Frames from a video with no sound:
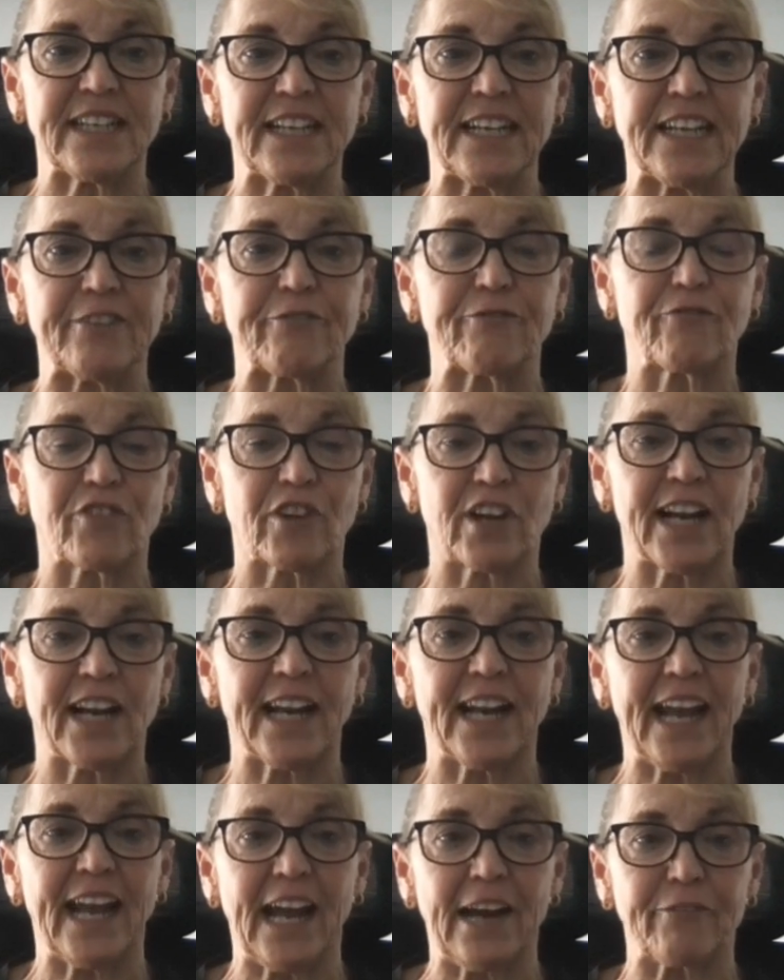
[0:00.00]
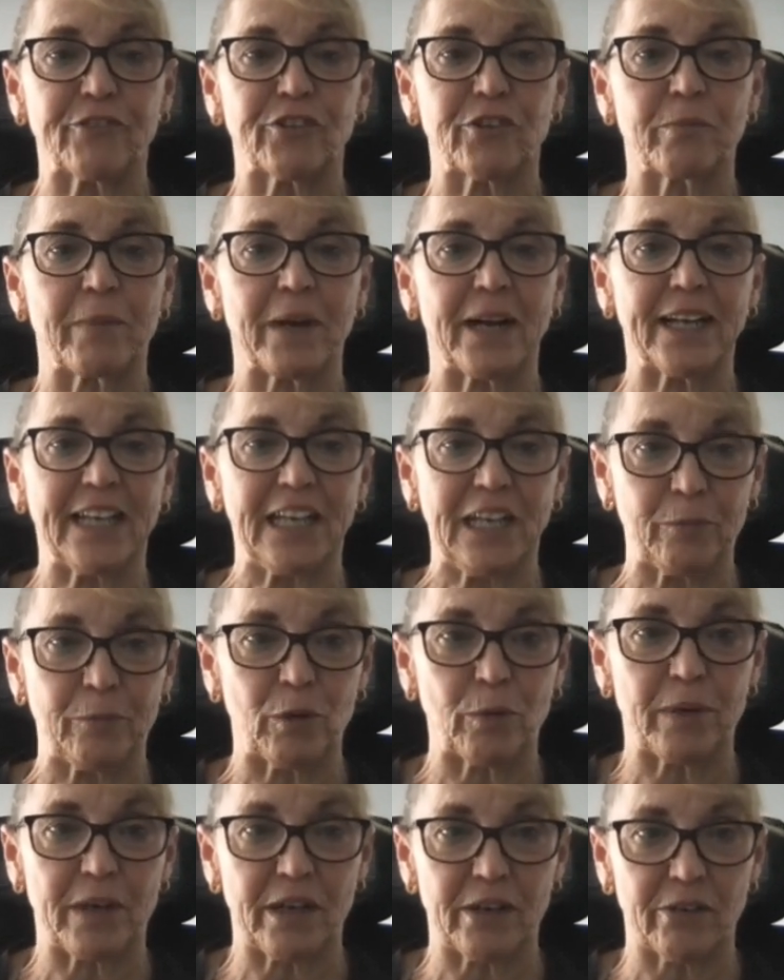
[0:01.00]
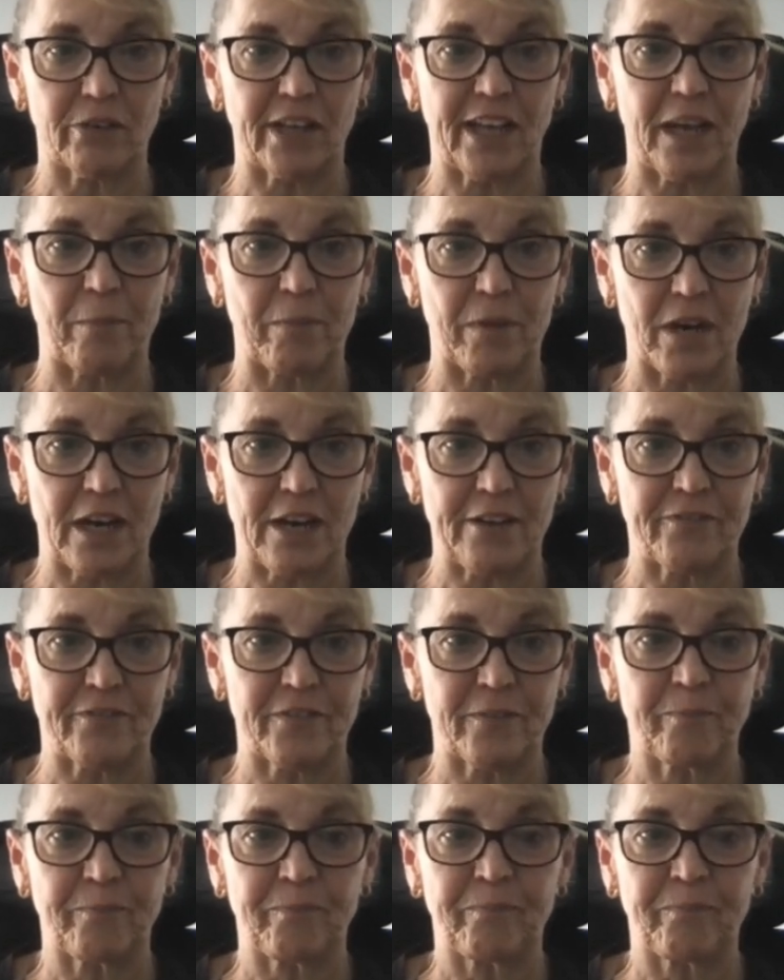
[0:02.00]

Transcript: eat Friday after my chemo bottle came off.